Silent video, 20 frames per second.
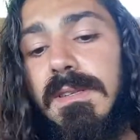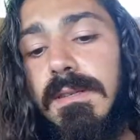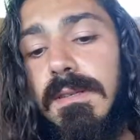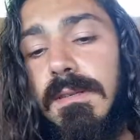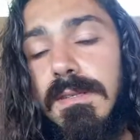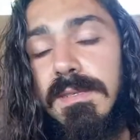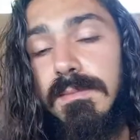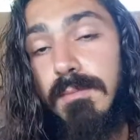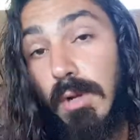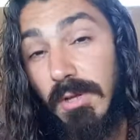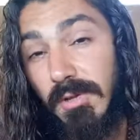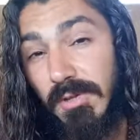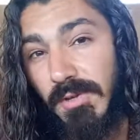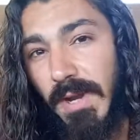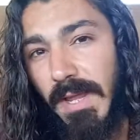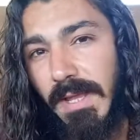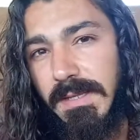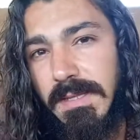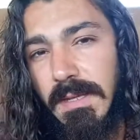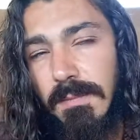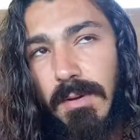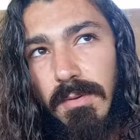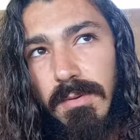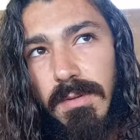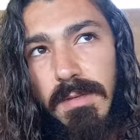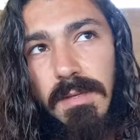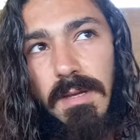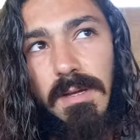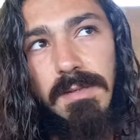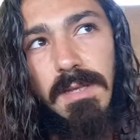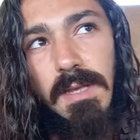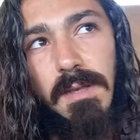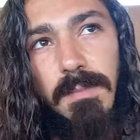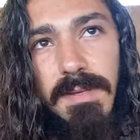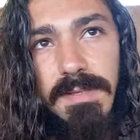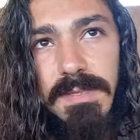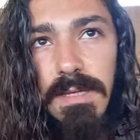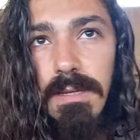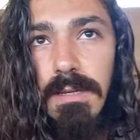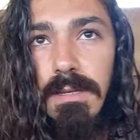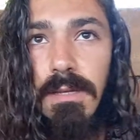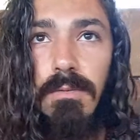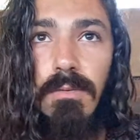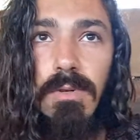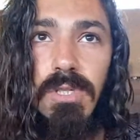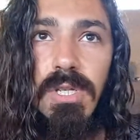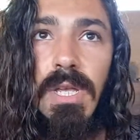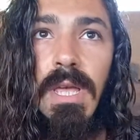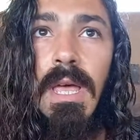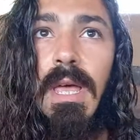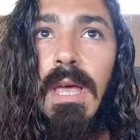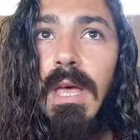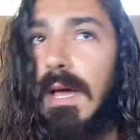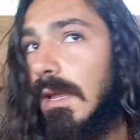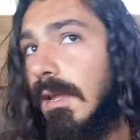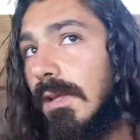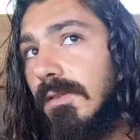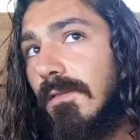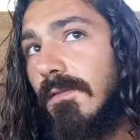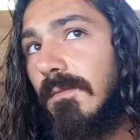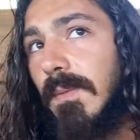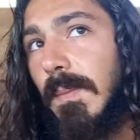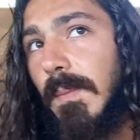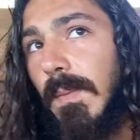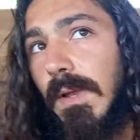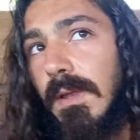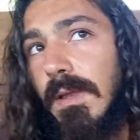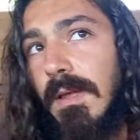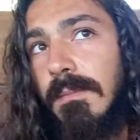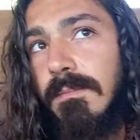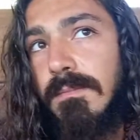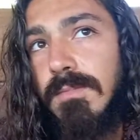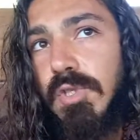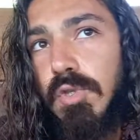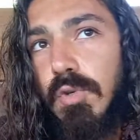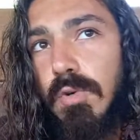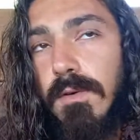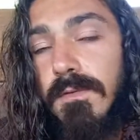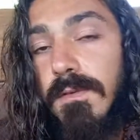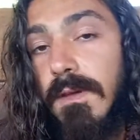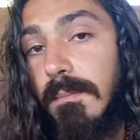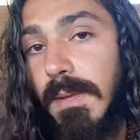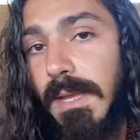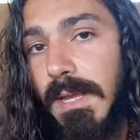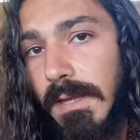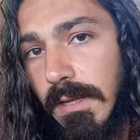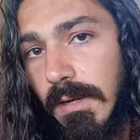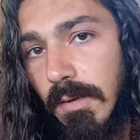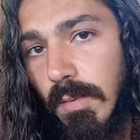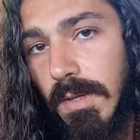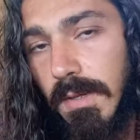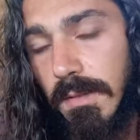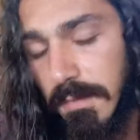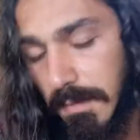small traits about the toxic masculinity, which a lot of people I'm sure familiar with.